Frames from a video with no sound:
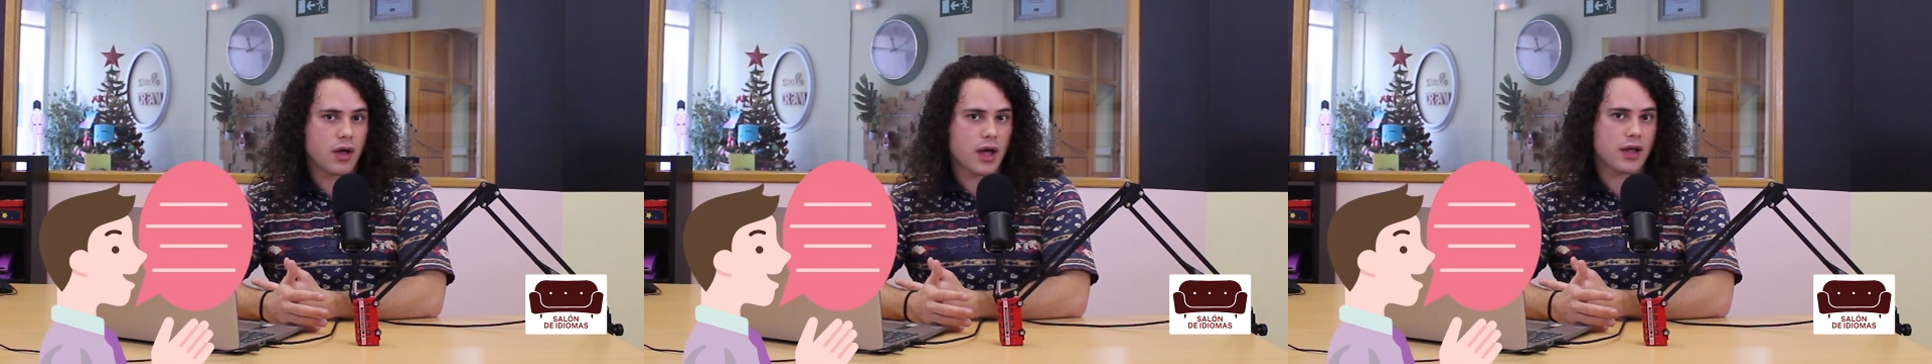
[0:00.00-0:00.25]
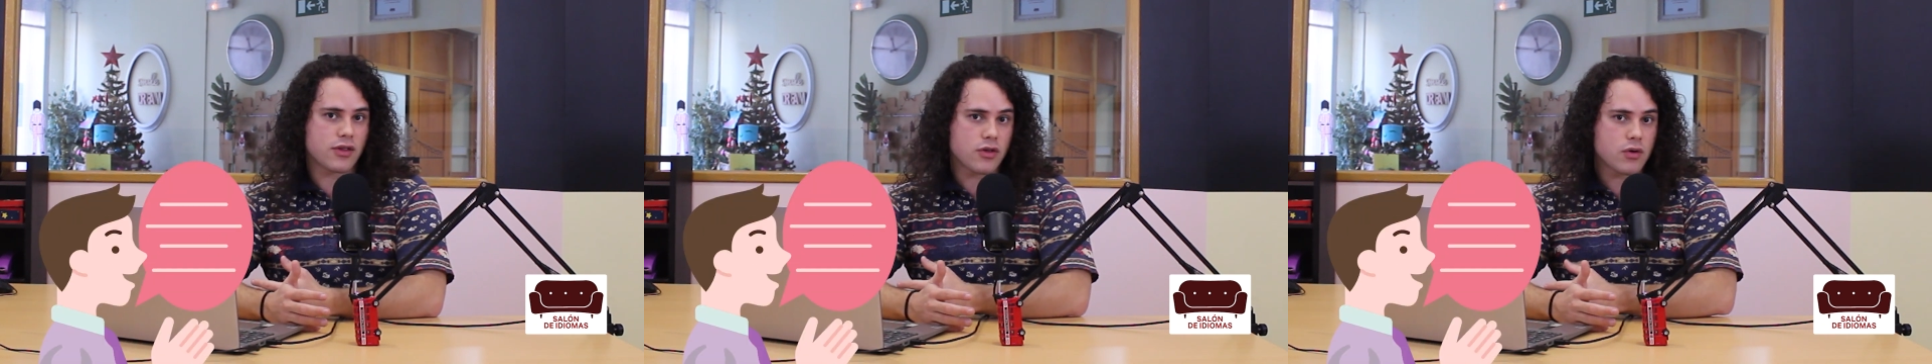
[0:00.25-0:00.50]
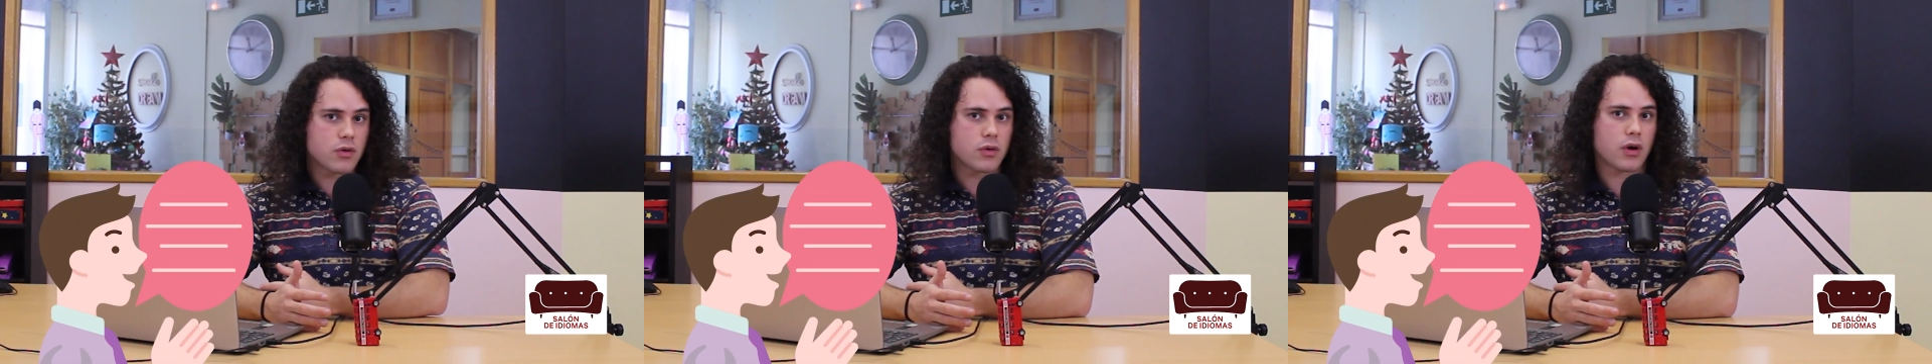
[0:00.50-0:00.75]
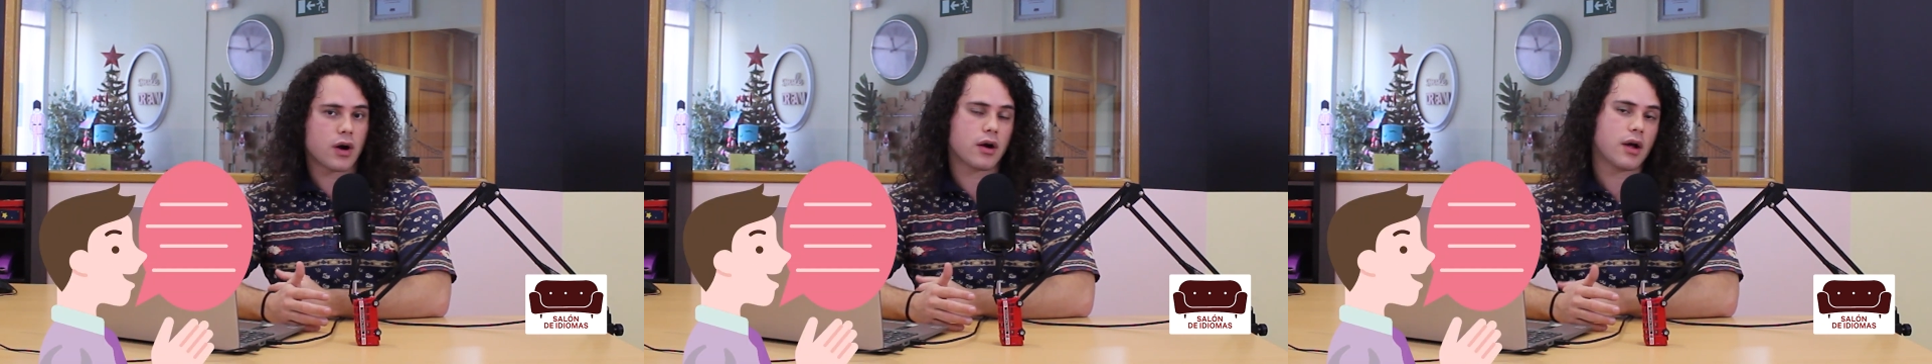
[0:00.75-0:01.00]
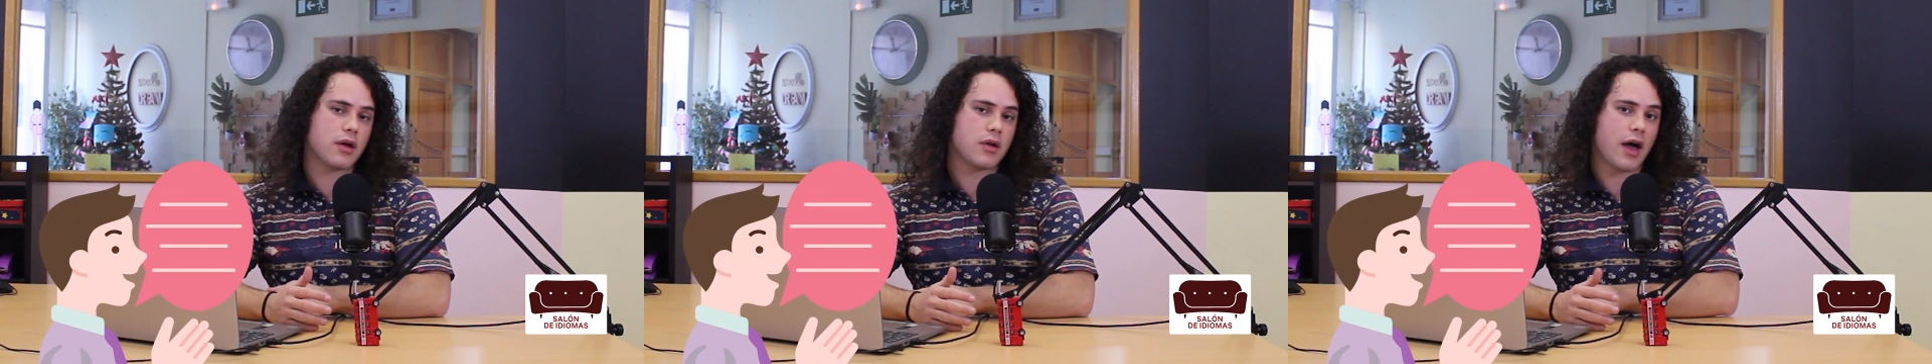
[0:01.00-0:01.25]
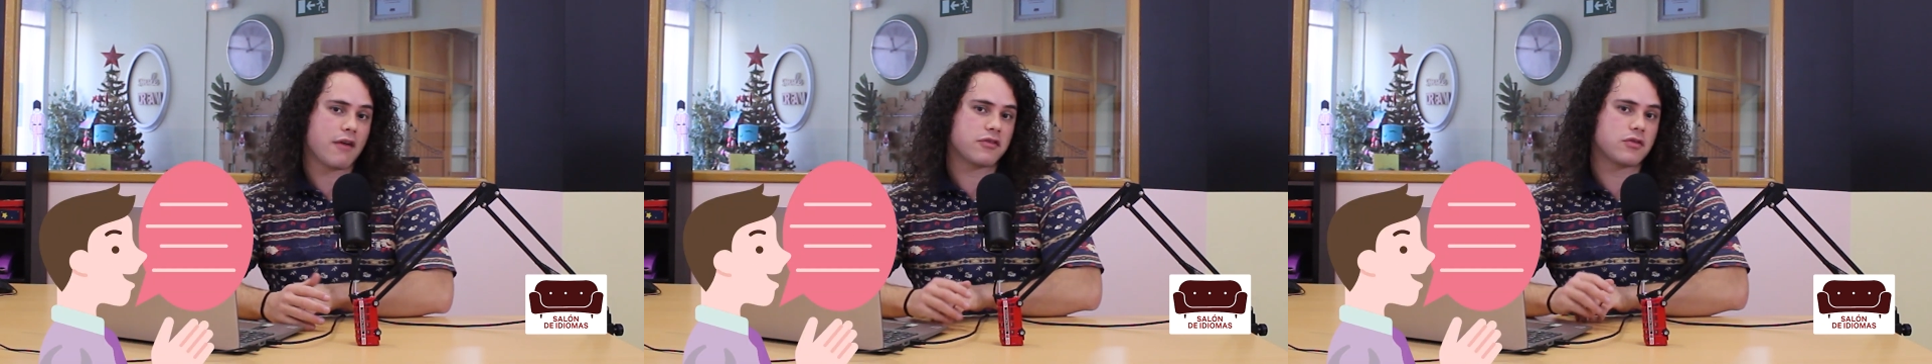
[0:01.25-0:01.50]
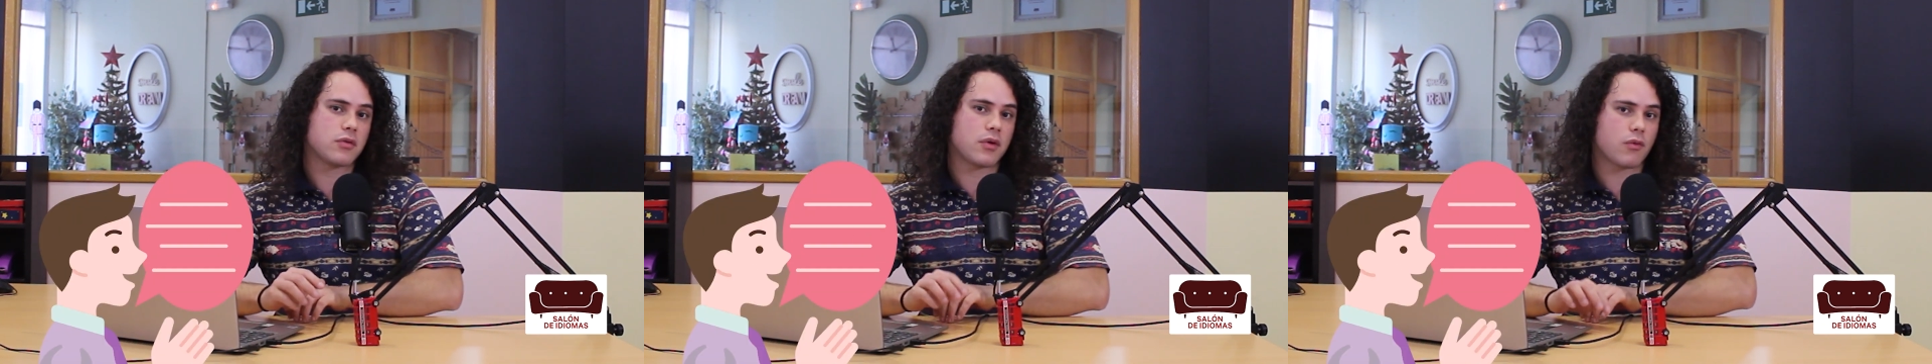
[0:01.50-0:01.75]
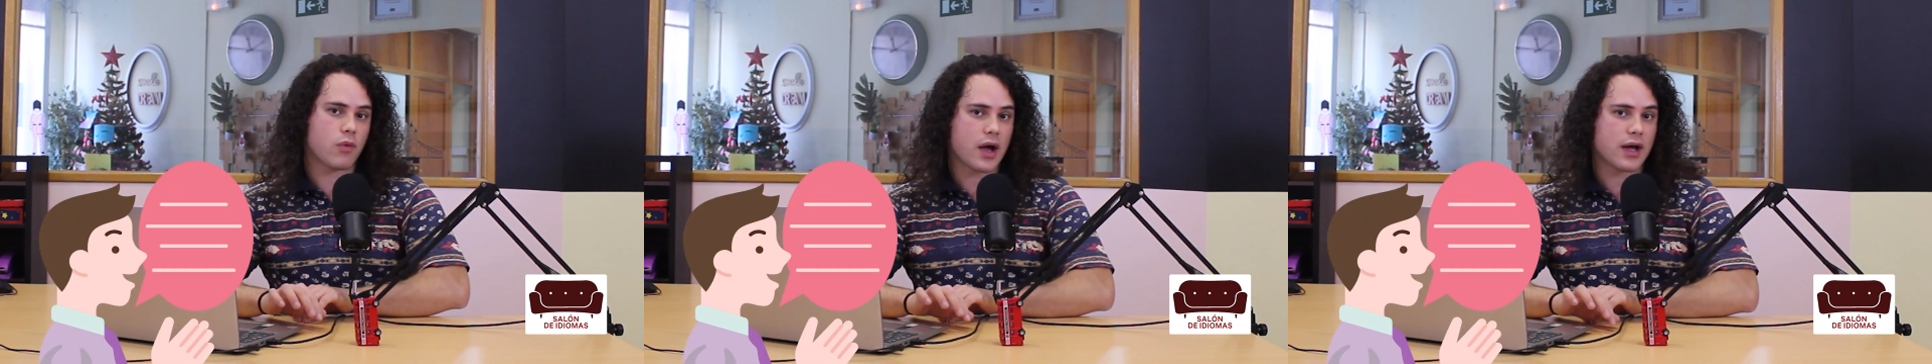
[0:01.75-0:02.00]
and you have to
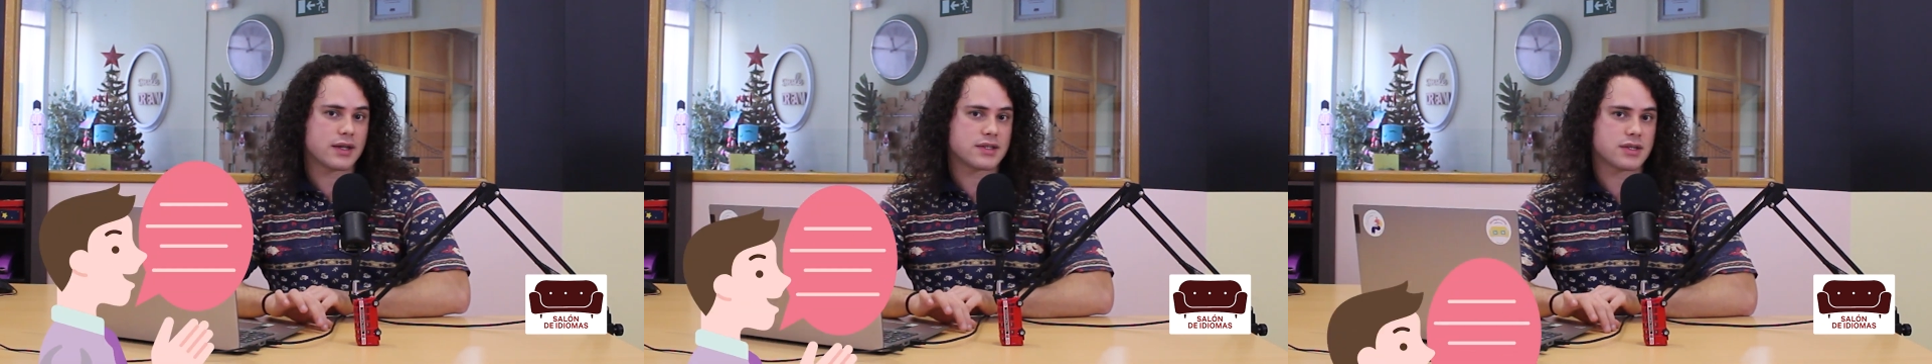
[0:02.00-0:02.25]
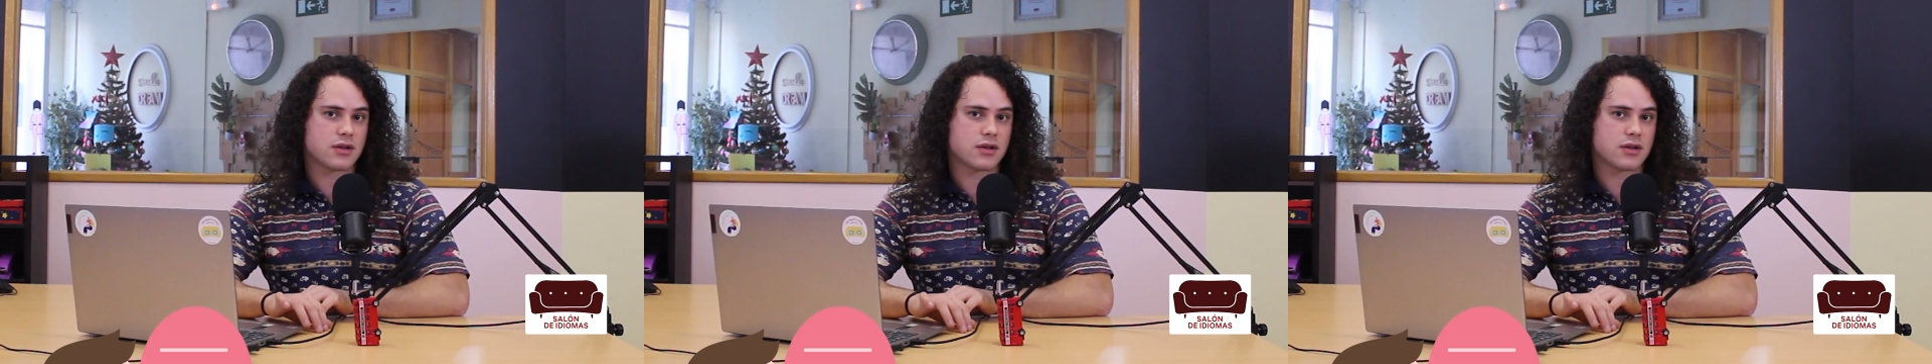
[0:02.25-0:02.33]
write